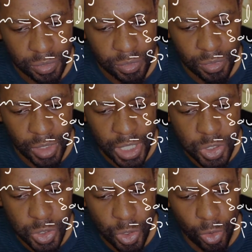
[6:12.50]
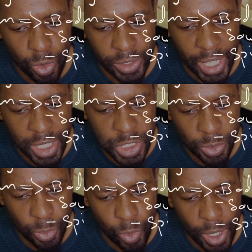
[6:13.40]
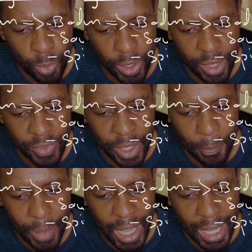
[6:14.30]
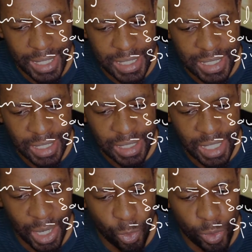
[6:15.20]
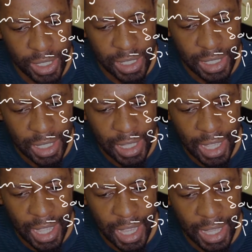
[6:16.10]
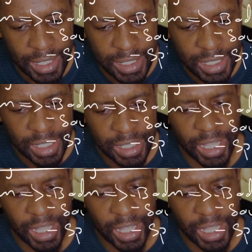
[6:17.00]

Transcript: The soul, that is where we have the mind, the will, and the